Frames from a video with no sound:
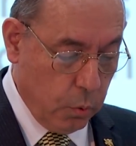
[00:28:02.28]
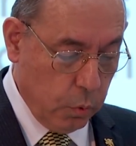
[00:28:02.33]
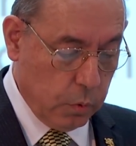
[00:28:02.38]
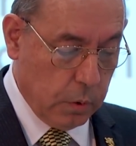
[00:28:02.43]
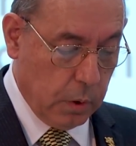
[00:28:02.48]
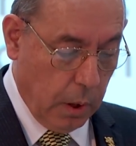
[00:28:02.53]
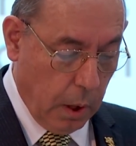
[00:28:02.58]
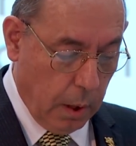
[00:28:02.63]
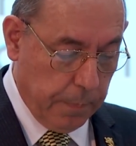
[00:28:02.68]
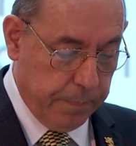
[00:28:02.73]

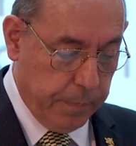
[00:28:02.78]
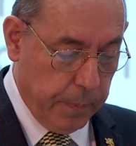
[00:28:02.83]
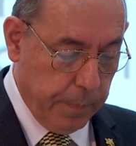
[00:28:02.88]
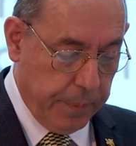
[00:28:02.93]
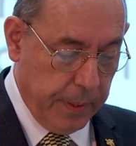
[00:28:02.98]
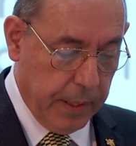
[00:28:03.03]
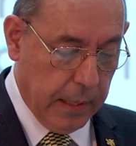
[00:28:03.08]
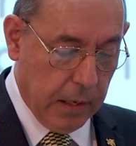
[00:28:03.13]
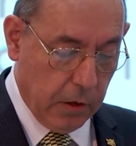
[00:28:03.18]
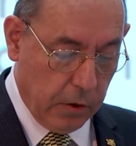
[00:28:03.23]
Good
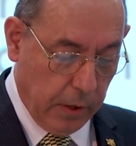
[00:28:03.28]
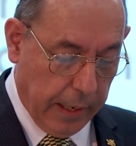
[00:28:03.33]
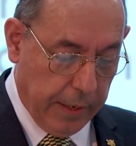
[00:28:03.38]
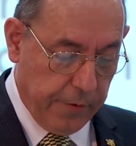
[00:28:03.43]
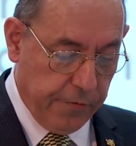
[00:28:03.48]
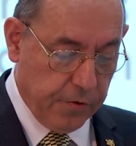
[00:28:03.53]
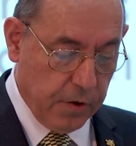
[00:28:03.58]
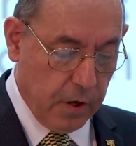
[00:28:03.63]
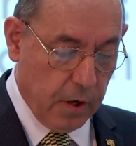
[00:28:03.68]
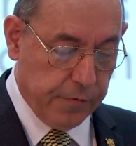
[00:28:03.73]
Cop be an
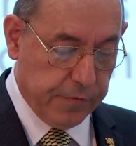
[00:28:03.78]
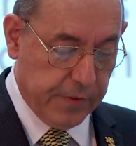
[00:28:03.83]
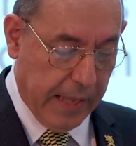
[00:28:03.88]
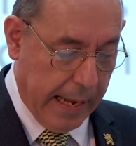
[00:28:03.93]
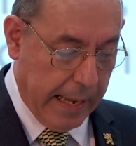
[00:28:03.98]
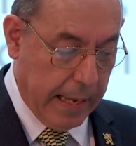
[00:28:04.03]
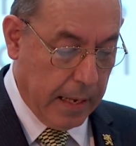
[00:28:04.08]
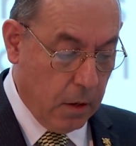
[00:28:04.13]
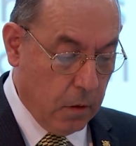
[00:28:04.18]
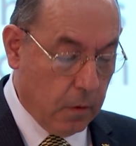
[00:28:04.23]
occasion of
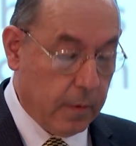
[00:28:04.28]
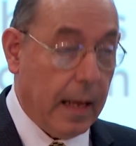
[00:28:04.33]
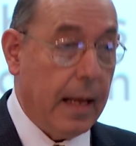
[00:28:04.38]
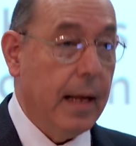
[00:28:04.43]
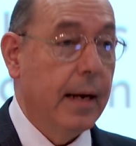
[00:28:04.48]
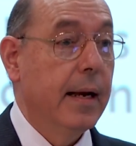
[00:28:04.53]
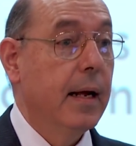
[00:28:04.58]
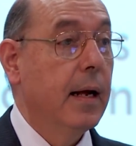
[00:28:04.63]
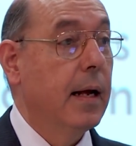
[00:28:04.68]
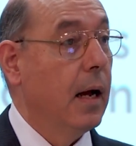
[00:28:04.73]
dialogue
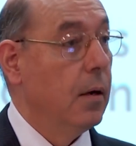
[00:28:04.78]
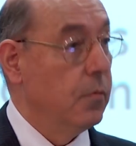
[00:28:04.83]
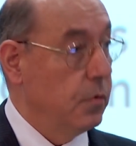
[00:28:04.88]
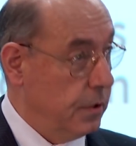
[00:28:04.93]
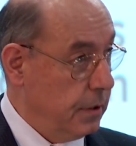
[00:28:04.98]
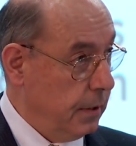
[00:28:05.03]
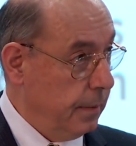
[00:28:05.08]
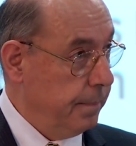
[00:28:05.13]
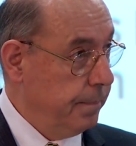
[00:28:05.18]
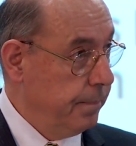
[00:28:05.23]
and
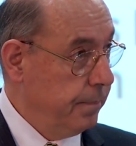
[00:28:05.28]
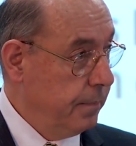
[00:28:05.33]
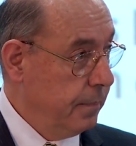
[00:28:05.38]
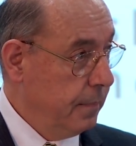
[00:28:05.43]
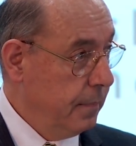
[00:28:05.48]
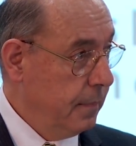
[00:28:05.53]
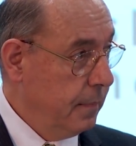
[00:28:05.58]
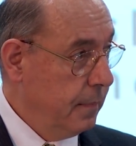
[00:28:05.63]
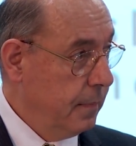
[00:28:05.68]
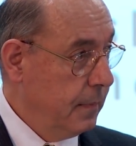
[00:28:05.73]
encounter.
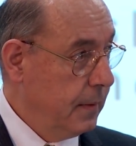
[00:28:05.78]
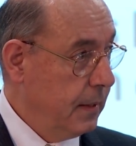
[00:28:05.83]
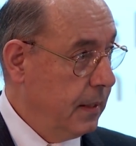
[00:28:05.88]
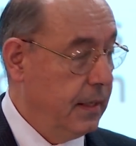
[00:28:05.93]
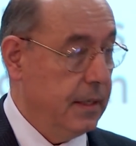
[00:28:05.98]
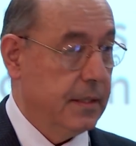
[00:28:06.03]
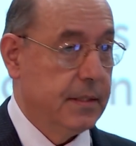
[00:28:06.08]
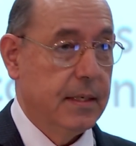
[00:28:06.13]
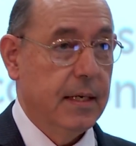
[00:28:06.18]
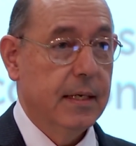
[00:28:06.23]

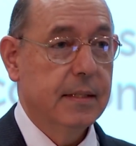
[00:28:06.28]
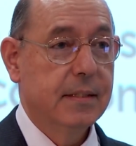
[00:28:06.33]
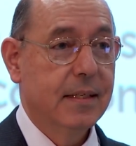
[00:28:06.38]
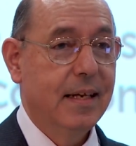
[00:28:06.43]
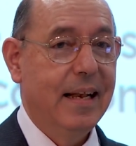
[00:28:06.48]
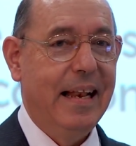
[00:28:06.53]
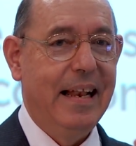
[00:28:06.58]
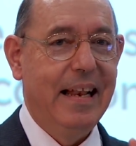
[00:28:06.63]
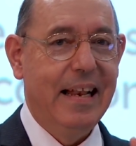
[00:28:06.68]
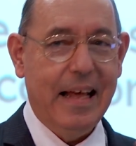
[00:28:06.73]
He
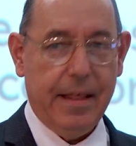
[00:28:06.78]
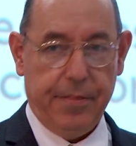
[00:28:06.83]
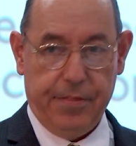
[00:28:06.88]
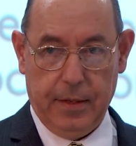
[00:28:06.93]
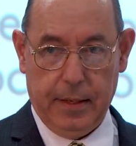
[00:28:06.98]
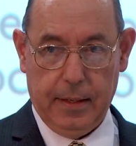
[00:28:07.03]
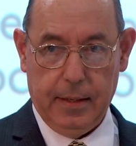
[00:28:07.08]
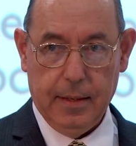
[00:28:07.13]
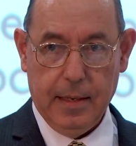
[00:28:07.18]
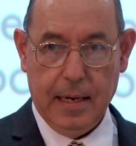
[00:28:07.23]
says
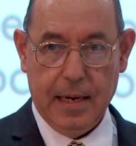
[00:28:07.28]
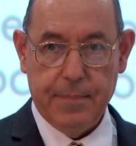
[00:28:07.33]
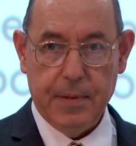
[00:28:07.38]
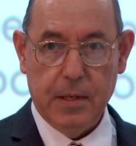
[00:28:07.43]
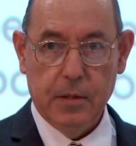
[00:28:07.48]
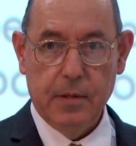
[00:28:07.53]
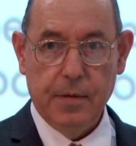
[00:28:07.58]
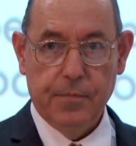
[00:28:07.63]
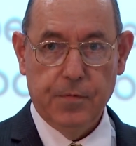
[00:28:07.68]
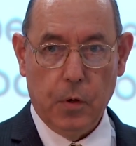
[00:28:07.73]
nothing
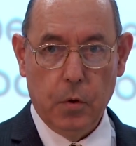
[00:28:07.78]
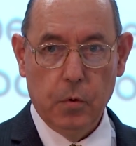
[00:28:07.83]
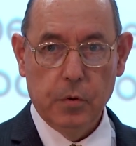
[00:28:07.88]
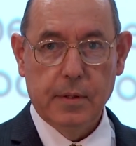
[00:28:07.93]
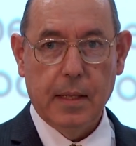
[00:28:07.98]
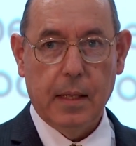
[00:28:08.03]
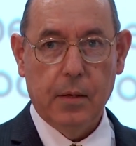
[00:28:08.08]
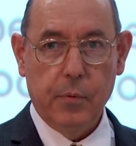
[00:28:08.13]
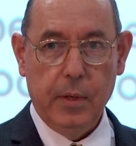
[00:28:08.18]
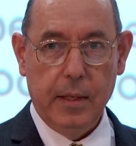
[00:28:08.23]
about the
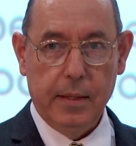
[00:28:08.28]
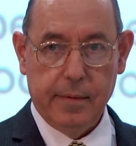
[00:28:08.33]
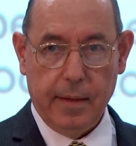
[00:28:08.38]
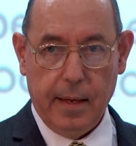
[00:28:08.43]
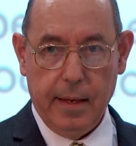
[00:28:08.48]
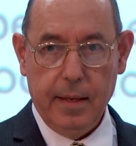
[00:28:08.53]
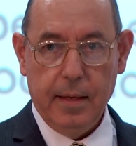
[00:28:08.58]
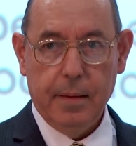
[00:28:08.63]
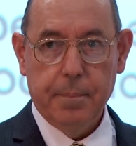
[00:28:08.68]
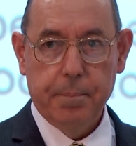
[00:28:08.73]
vote that will
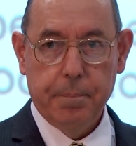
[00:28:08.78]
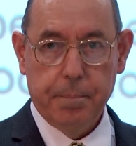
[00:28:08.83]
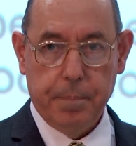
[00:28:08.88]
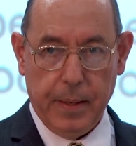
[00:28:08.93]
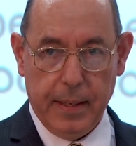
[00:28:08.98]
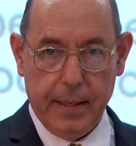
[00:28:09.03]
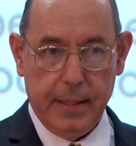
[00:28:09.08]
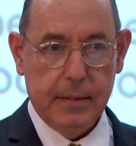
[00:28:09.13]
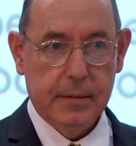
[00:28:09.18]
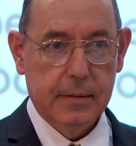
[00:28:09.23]
take
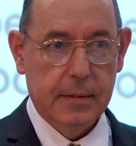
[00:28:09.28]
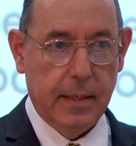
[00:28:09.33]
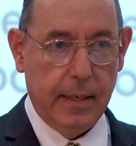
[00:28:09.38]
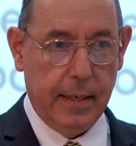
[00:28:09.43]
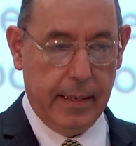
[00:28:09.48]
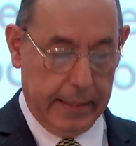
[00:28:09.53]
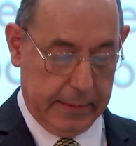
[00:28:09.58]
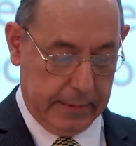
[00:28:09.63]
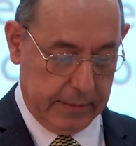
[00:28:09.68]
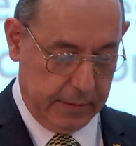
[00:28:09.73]
place the
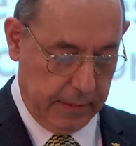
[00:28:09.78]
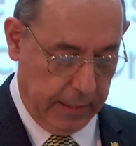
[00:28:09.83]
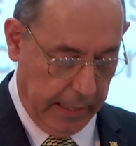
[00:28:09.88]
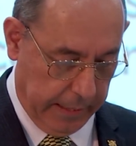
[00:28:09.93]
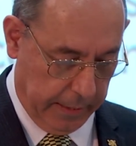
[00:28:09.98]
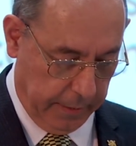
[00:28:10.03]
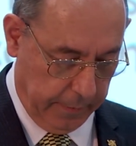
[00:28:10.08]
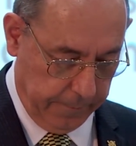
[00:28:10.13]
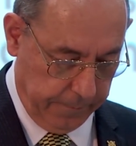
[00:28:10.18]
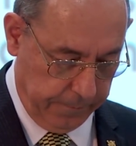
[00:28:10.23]
next
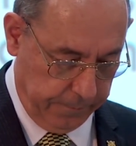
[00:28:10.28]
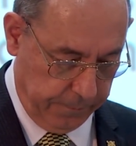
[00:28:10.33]
day.